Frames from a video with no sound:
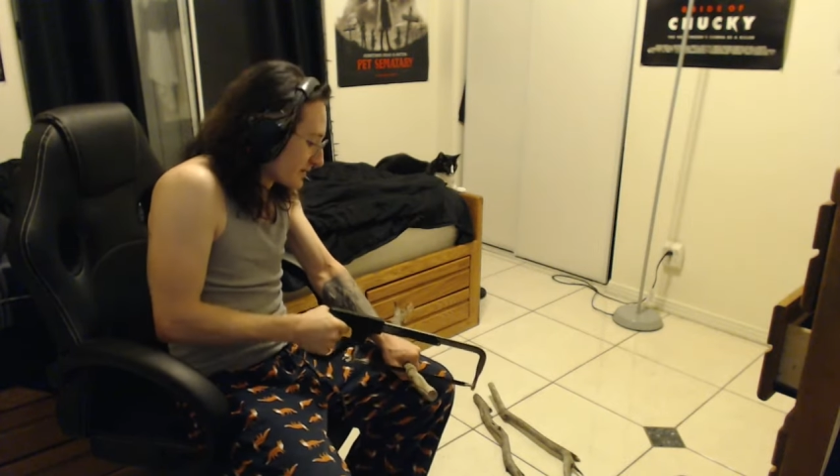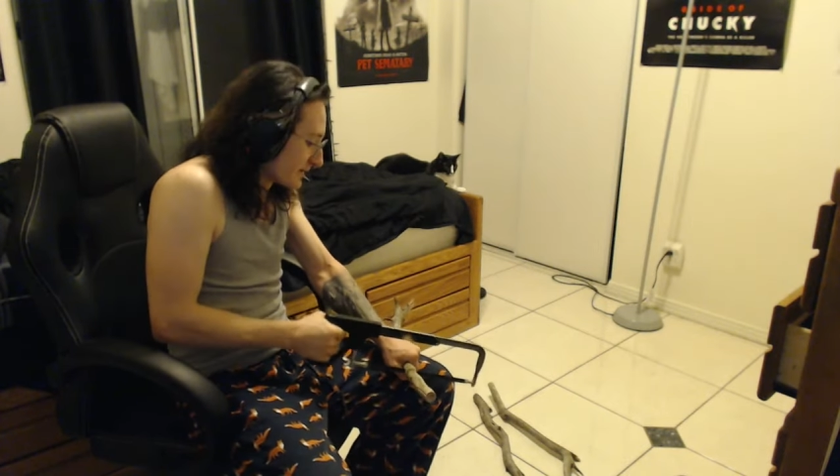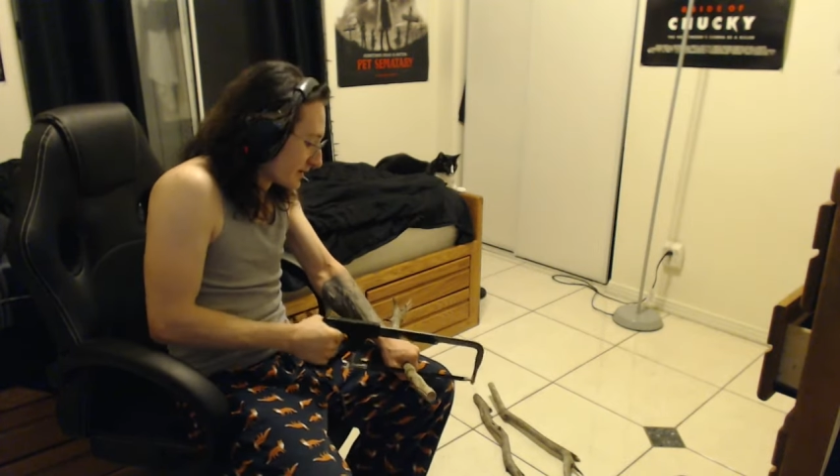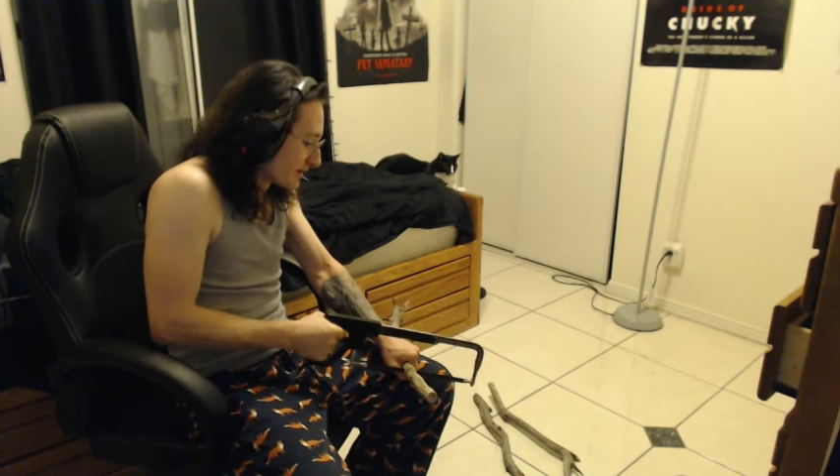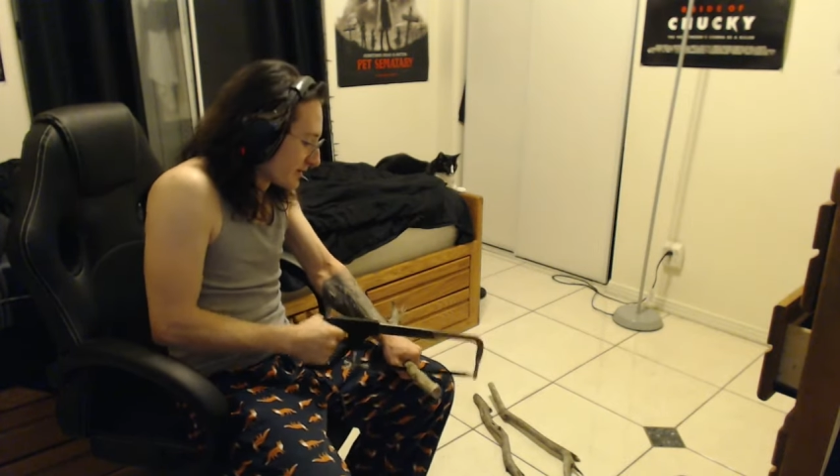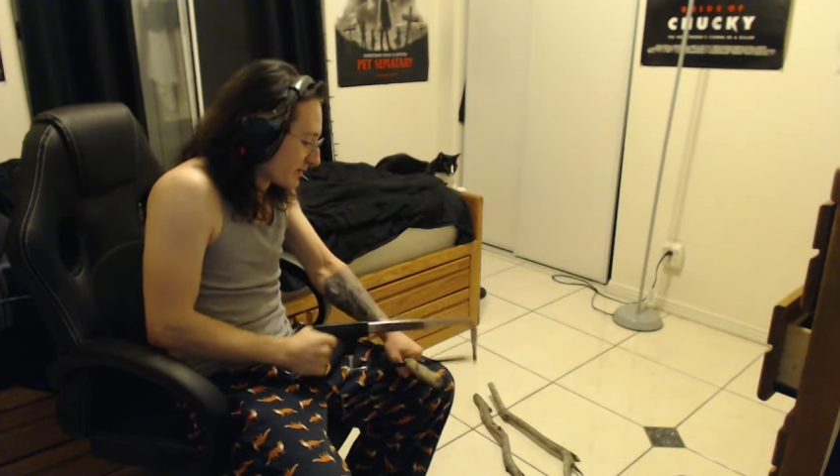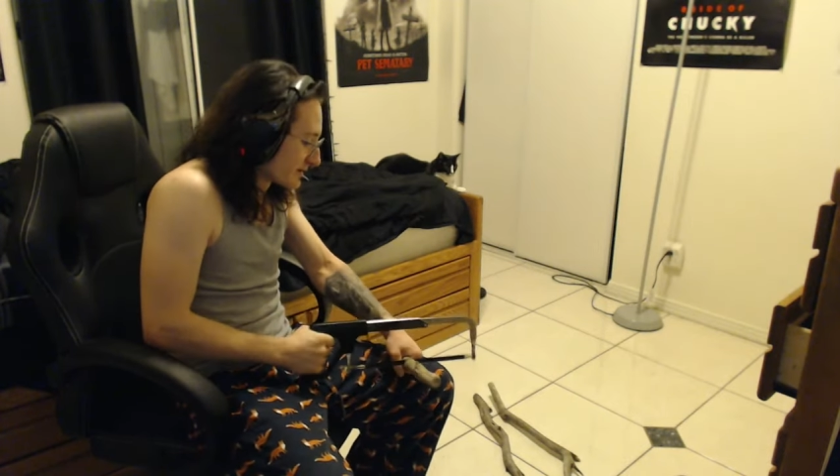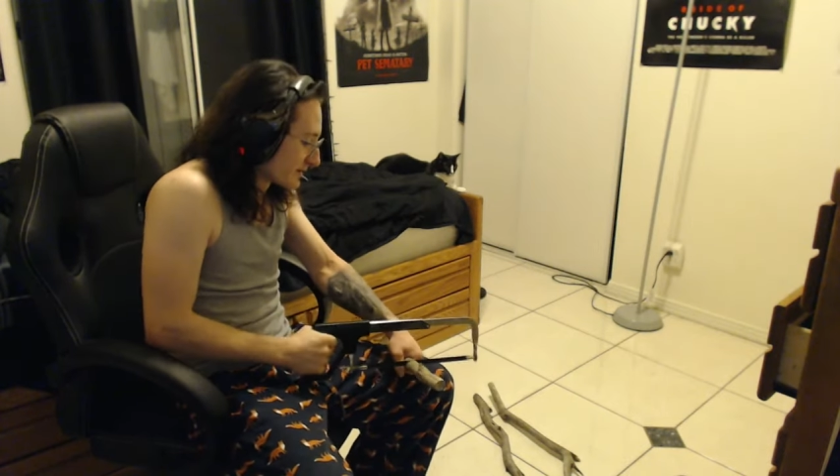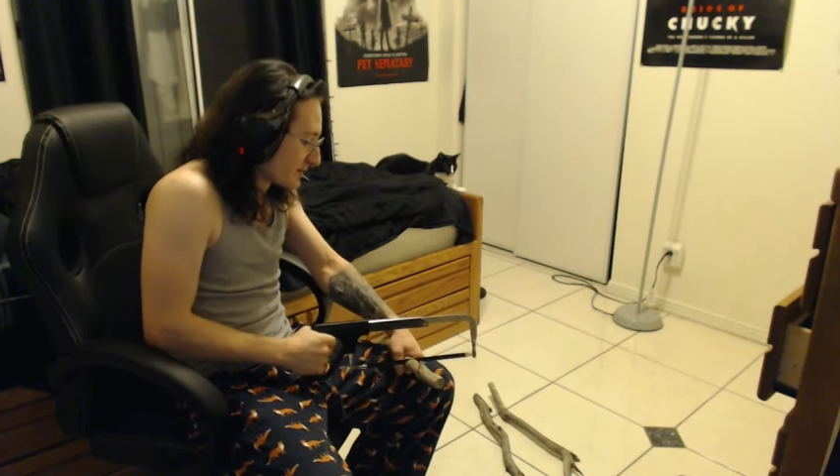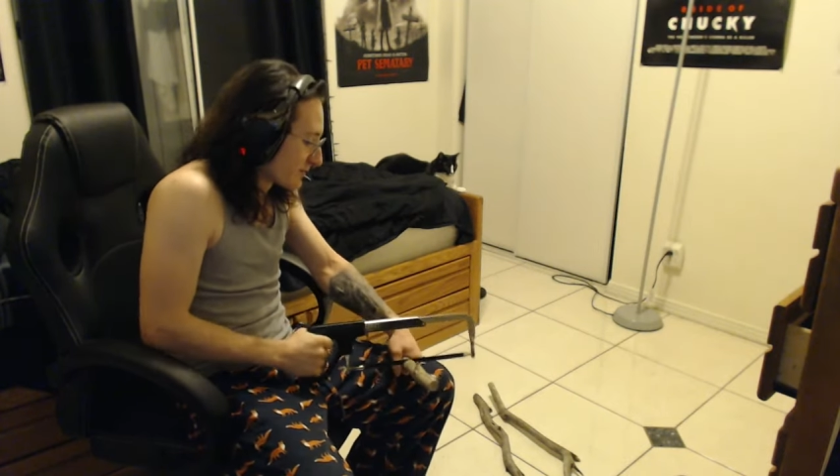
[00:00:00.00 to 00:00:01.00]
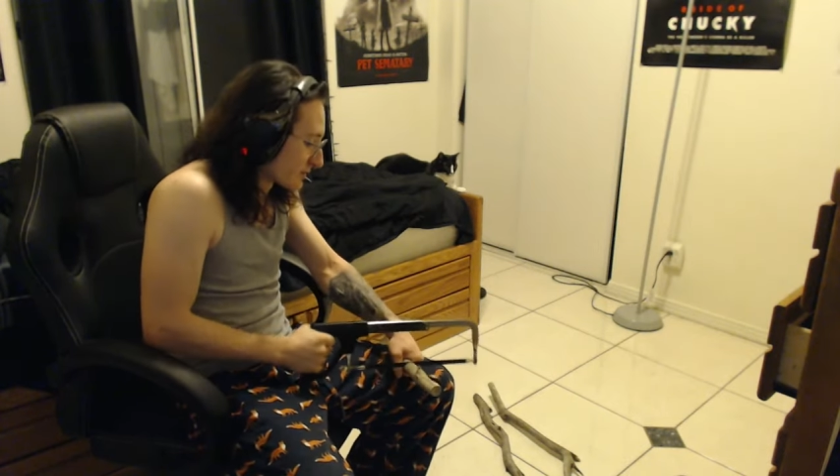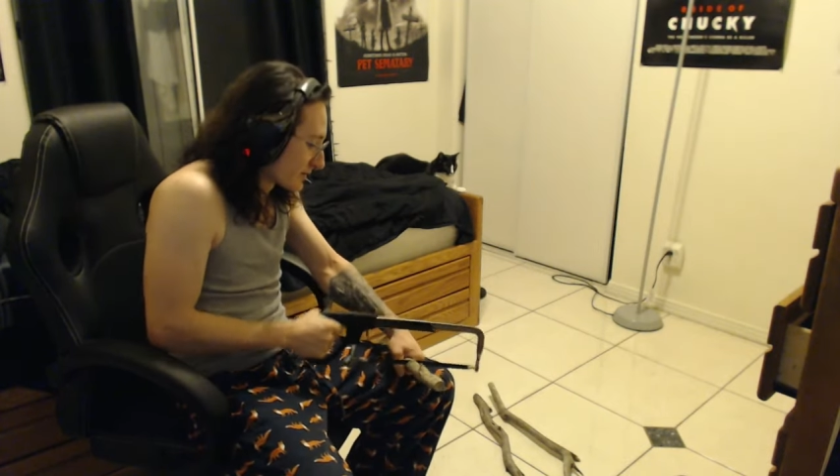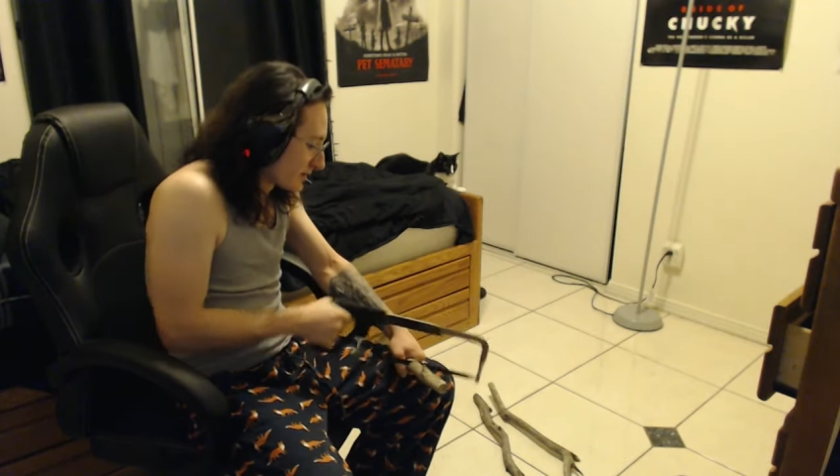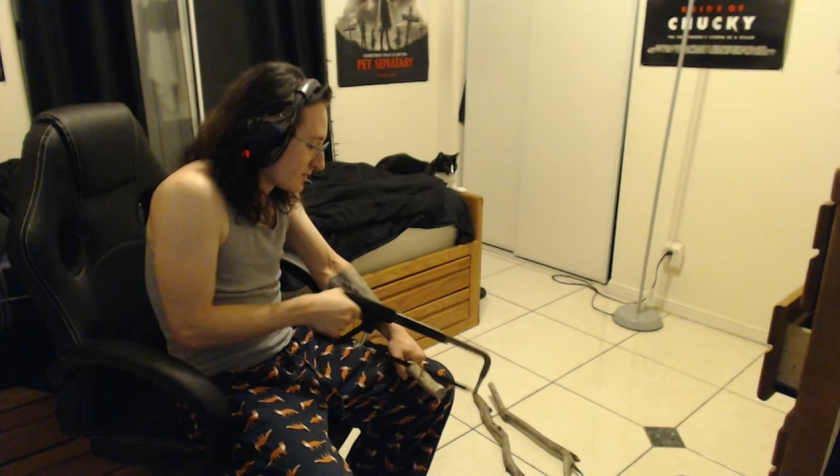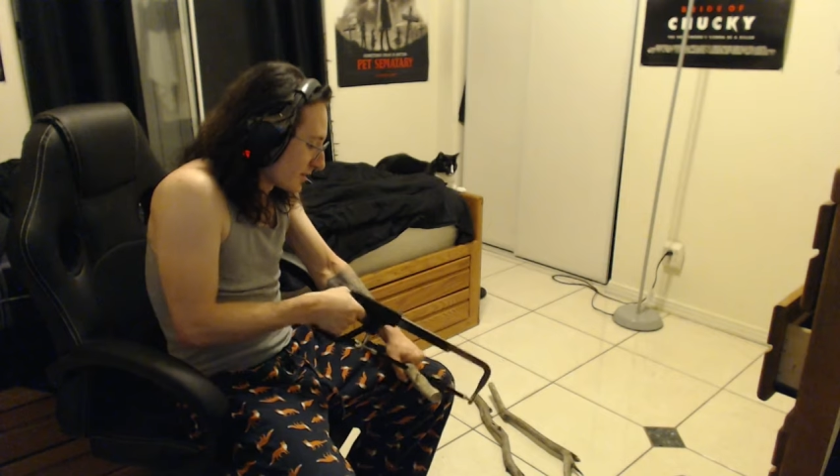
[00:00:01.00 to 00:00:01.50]
very curious of me
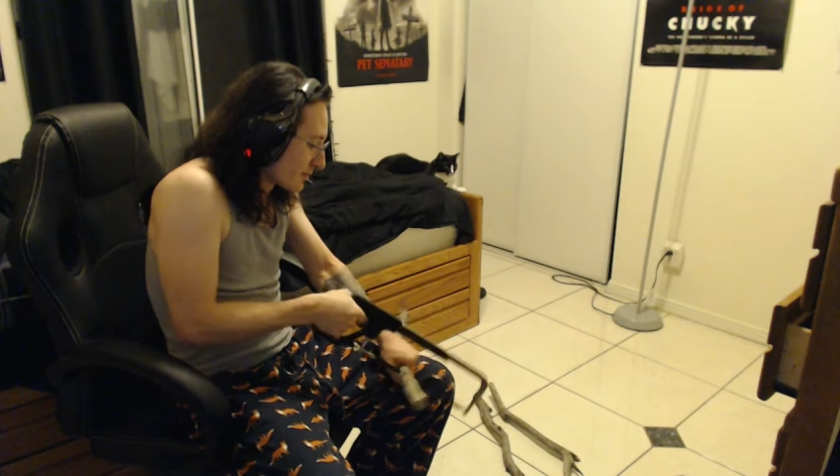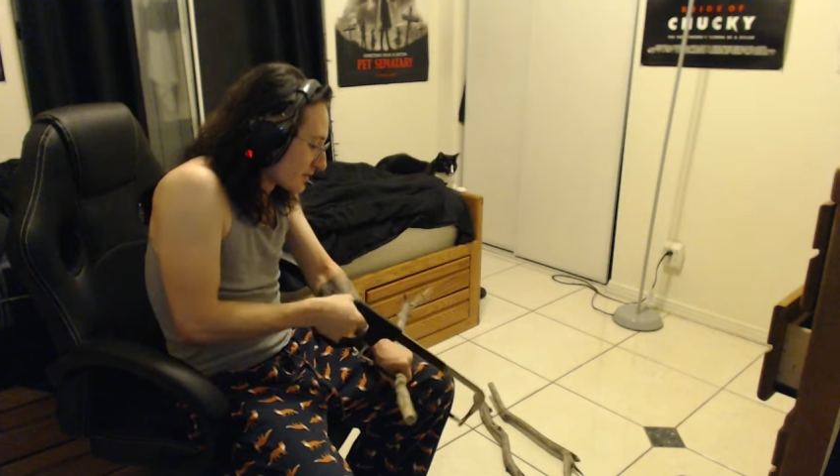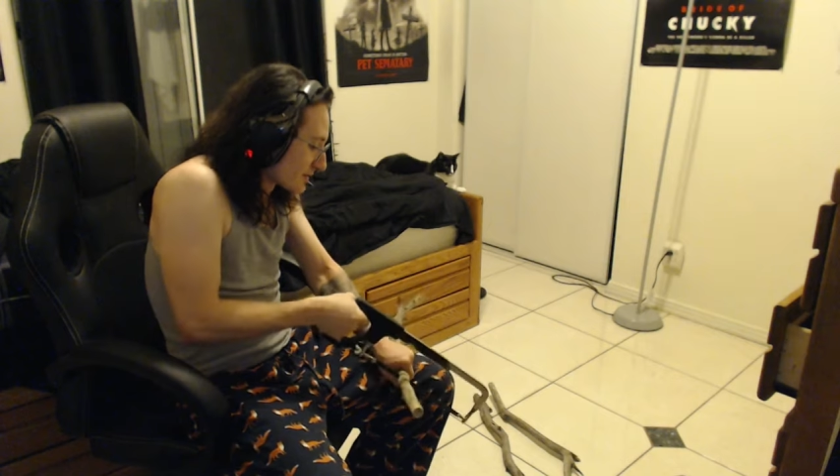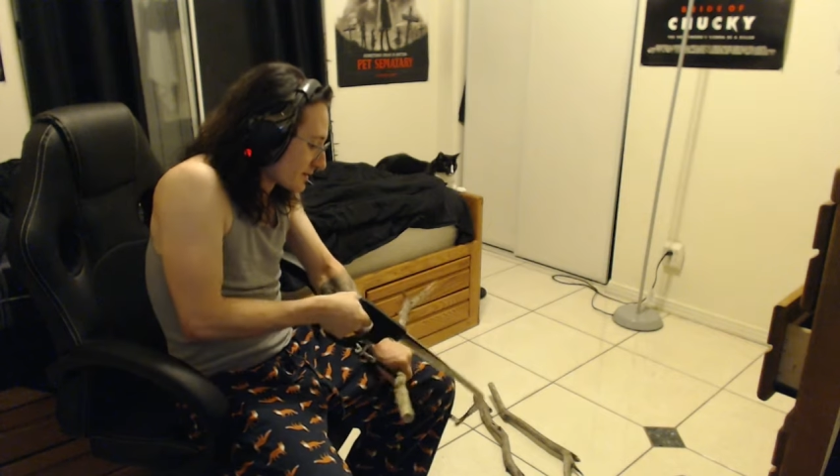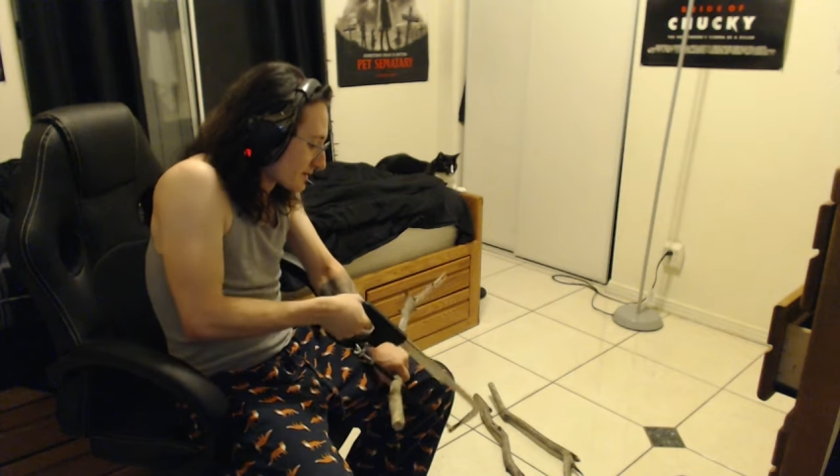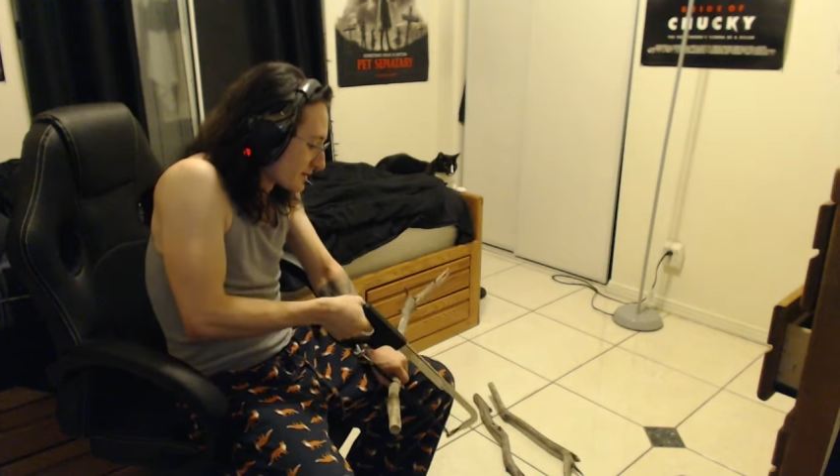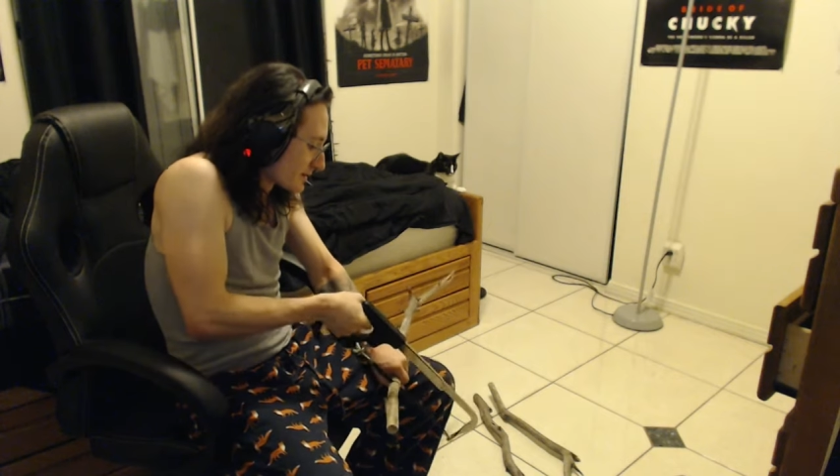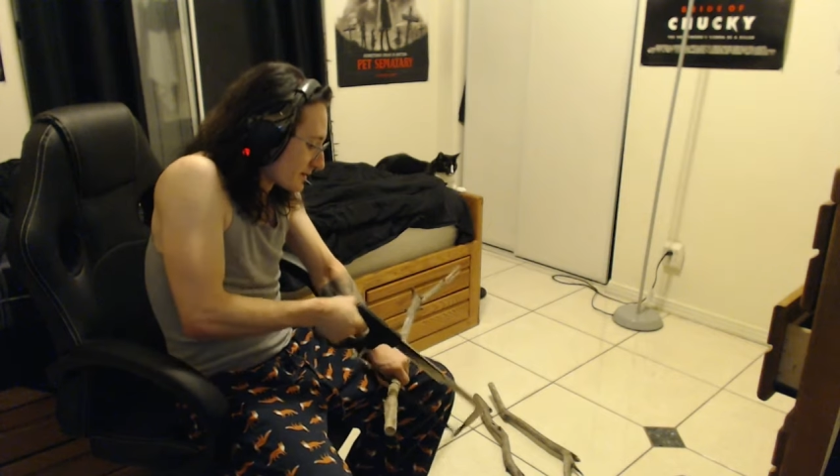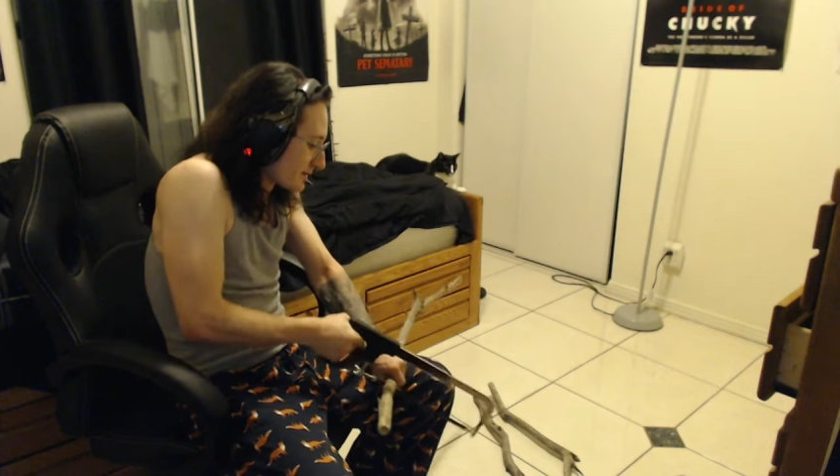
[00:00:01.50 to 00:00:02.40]
working on my projects and shit.